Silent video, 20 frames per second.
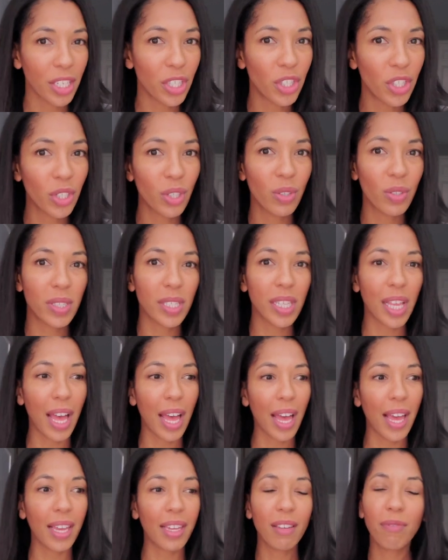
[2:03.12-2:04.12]
shoes
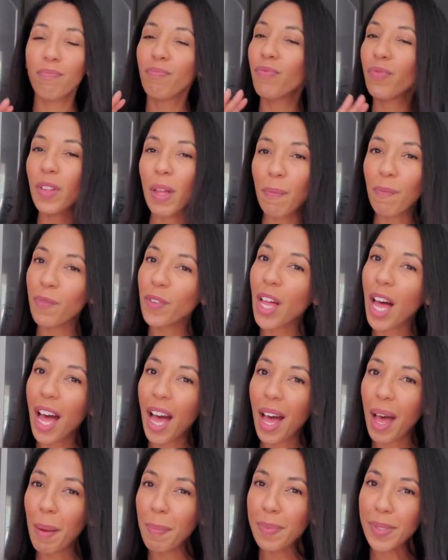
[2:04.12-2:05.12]
like
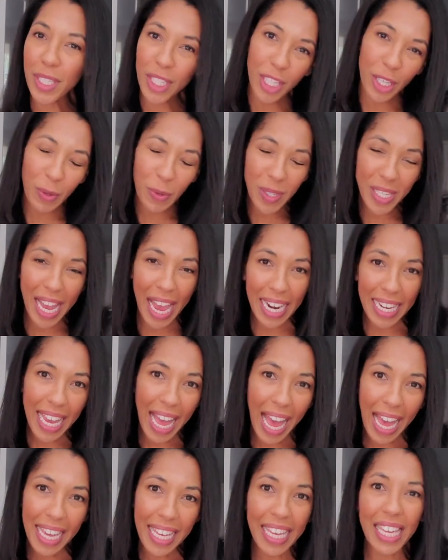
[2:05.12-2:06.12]
flip-flops, cute tiny
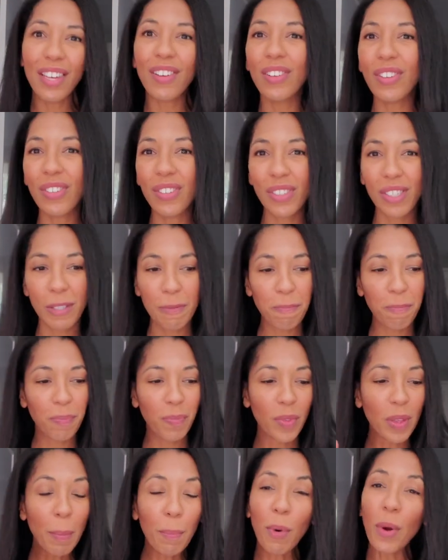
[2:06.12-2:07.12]
high heels,
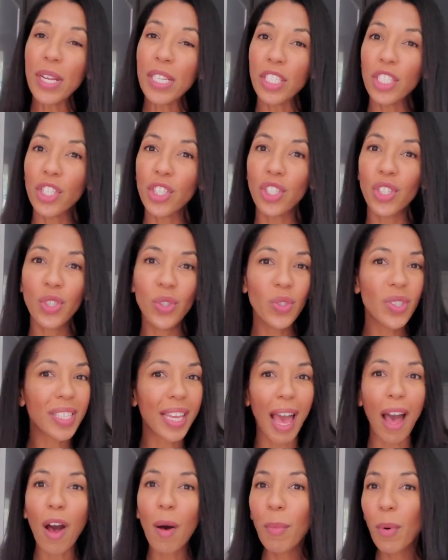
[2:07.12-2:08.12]
pointy shoes,
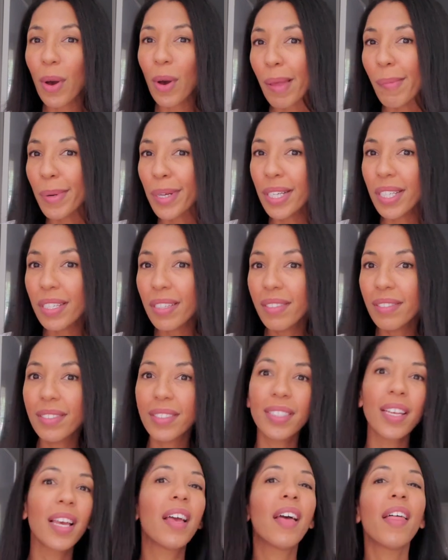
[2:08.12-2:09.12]
cowboy
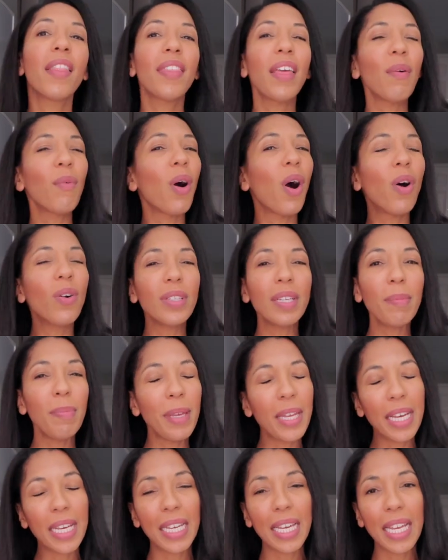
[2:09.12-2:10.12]
boots, they will only be
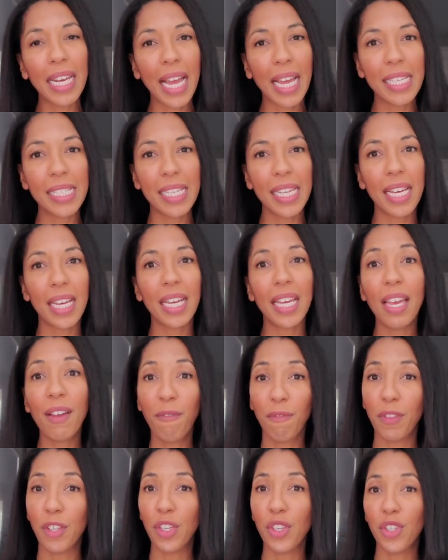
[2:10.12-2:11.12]
a good idea if
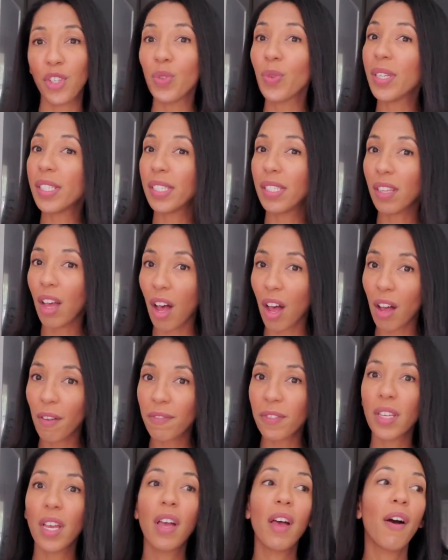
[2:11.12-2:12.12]
the shoe is soft,
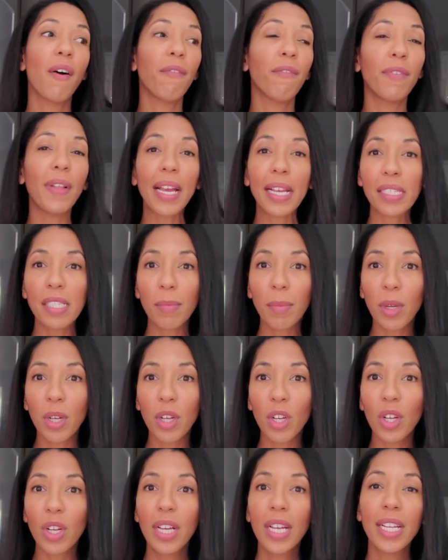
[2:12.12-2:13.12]

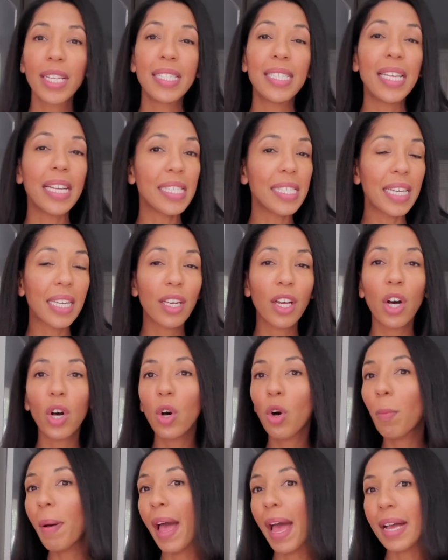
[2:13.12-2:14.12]
flexible, doesn't
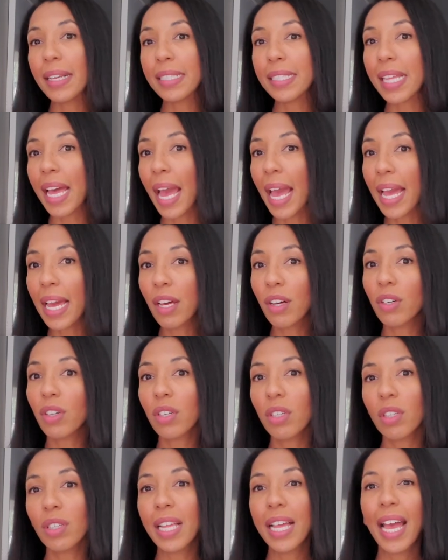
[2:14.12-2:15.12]
go past the
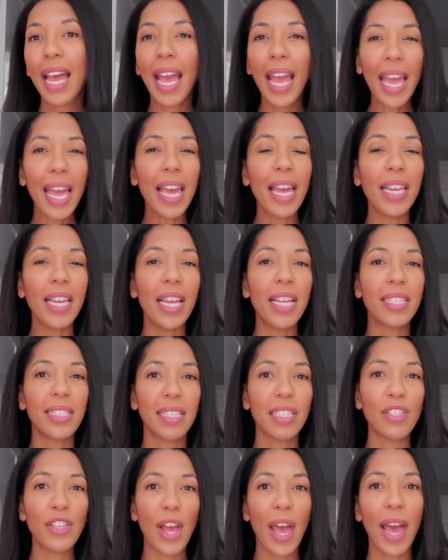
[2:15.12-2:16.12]
ankle, and it's
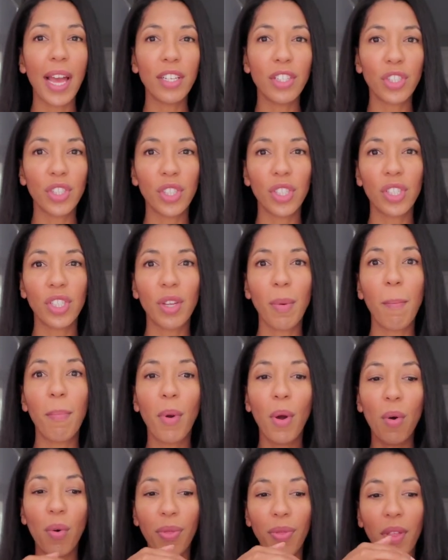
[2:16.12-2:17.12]
attached to
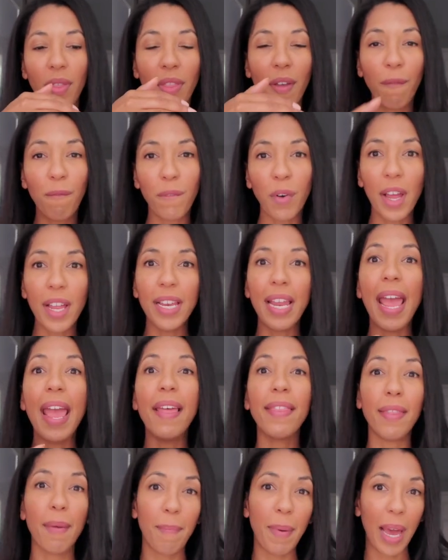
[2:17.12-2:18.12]
both the front
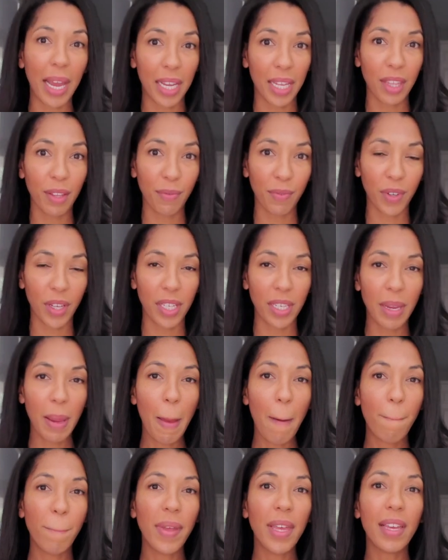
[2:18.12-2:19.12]
and the back of the foot,
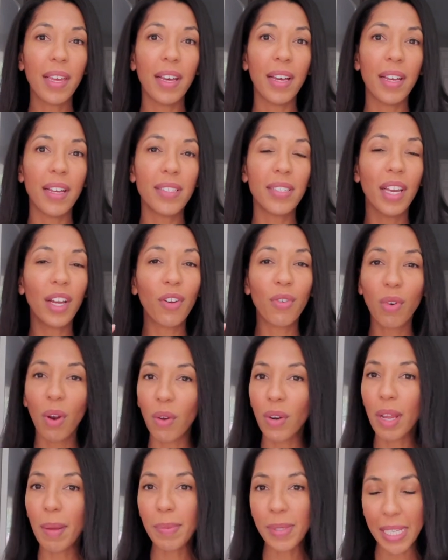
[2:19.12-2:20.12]
because
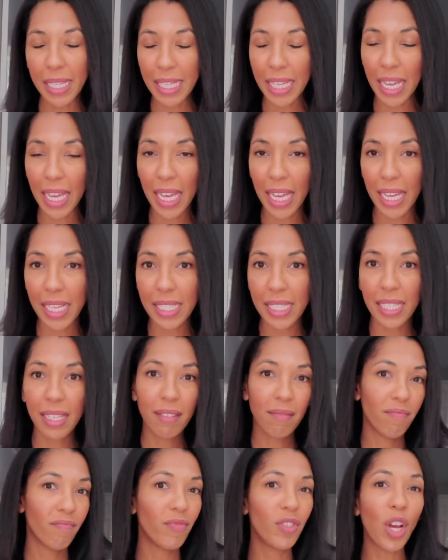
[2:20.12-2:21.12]
grown-ups and kids
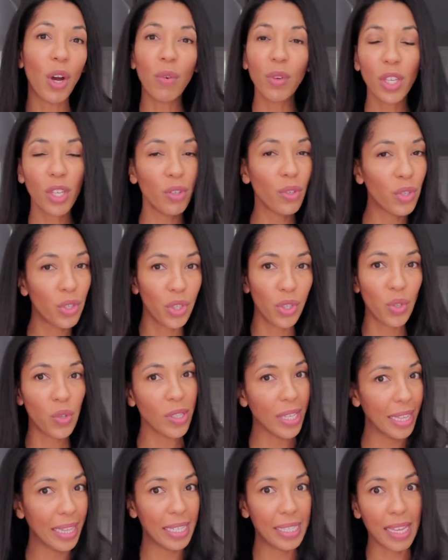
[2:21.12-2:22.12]
don't use shoes
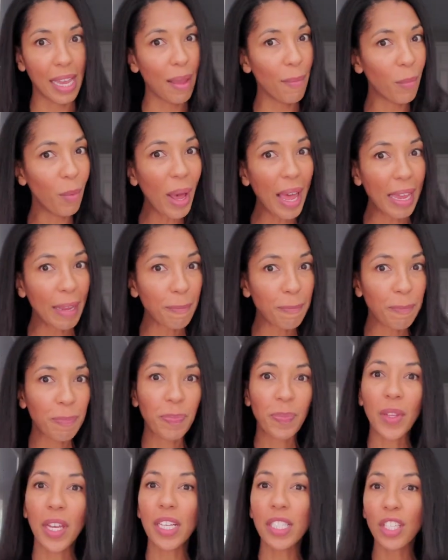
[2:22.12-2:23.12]
in the same way.
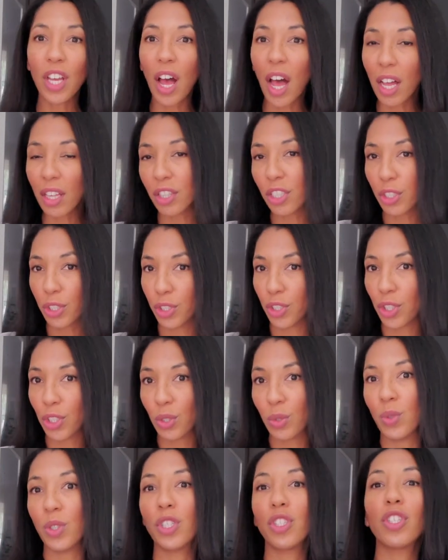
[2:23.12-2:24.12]
A toddler
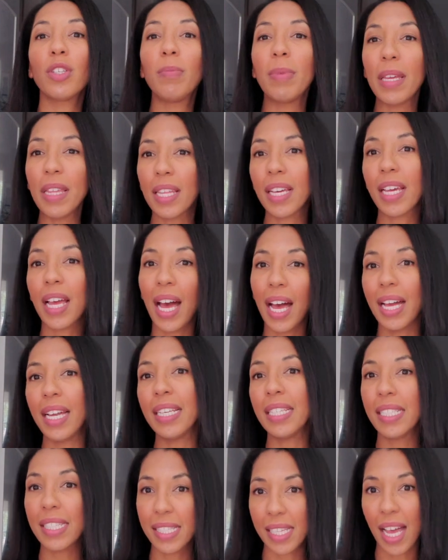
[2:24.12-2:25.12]
shoe should be the kind
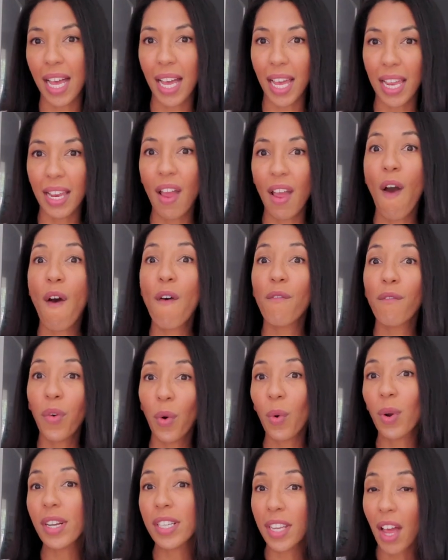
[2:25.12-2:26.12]
designed
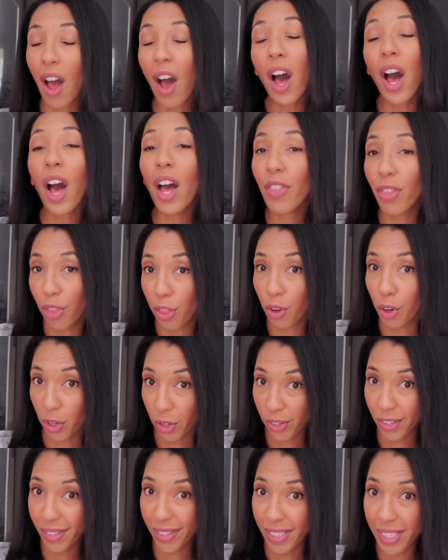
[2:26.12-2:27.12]
for
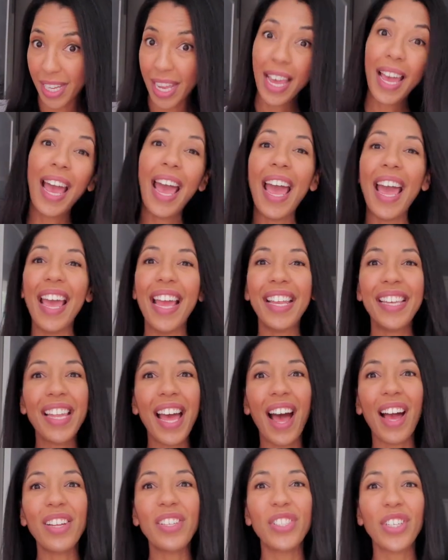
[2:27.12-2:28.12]
toddlers and
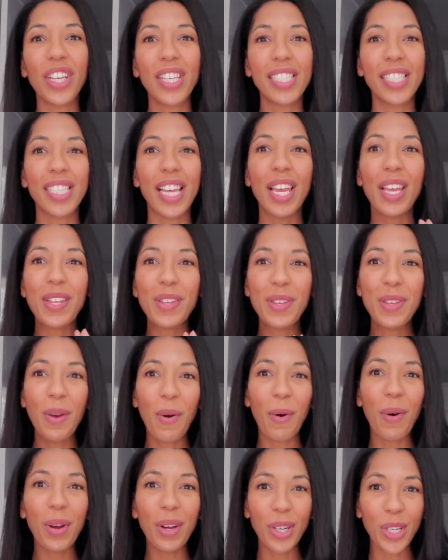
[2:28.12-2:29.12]
not just
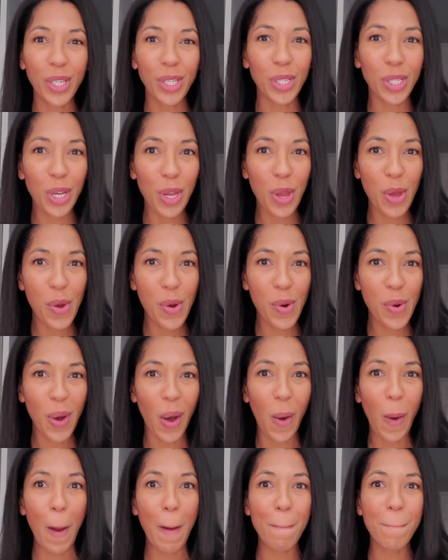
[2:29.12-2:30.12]
your shoe
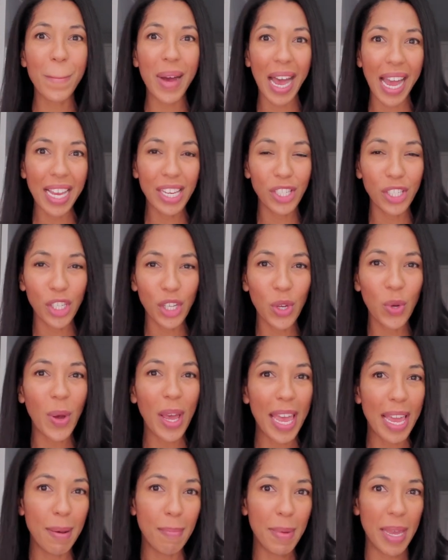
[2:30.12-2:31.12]
or my shoe
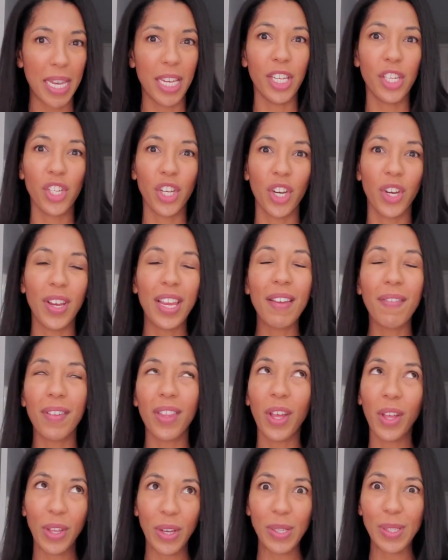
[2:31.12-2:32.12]
in miniature, even
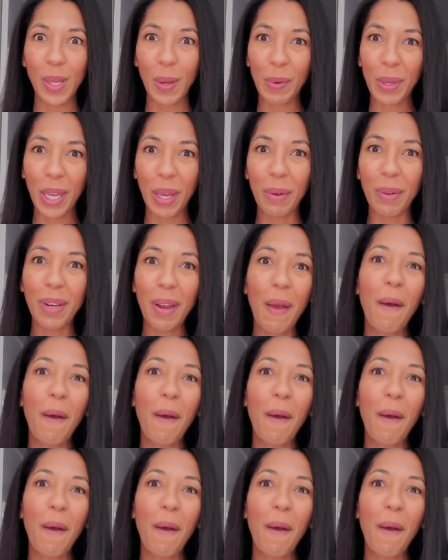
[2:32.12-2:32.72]
though they're so cute.